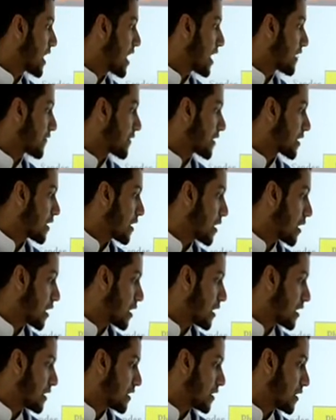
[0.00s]
We have
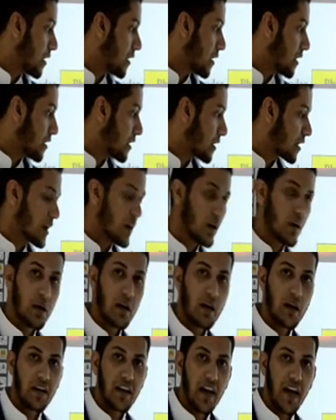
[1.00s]

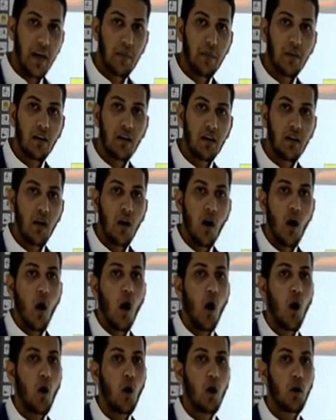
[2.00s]
cable
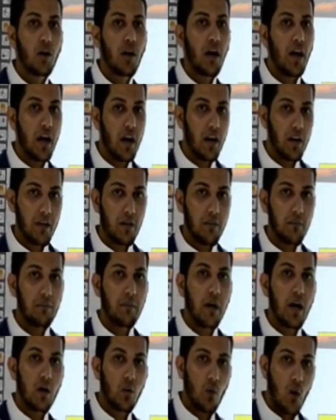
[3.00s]
or
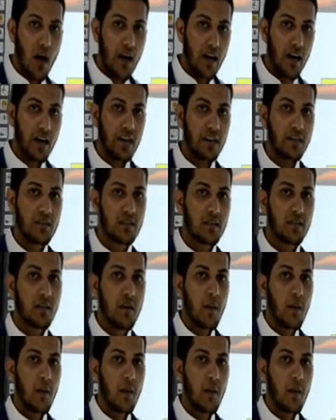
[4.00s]
air by wireless.